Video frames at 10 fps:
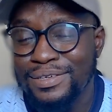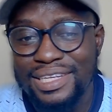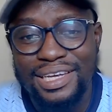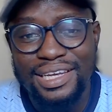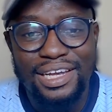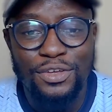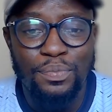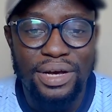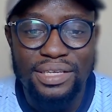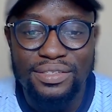thinking that he
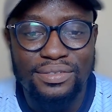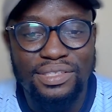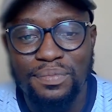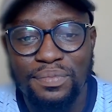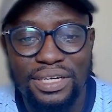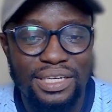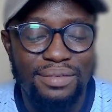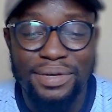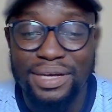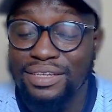would pass it to
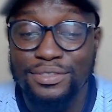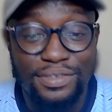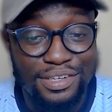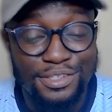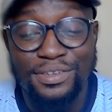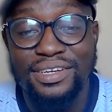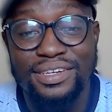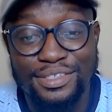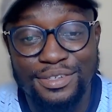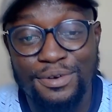somebody, but he took the shot and
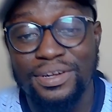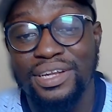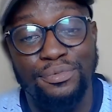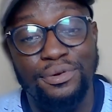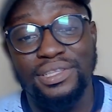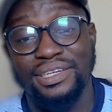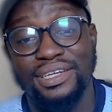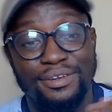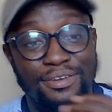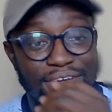he scored and he broke the
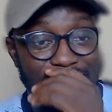deadlock.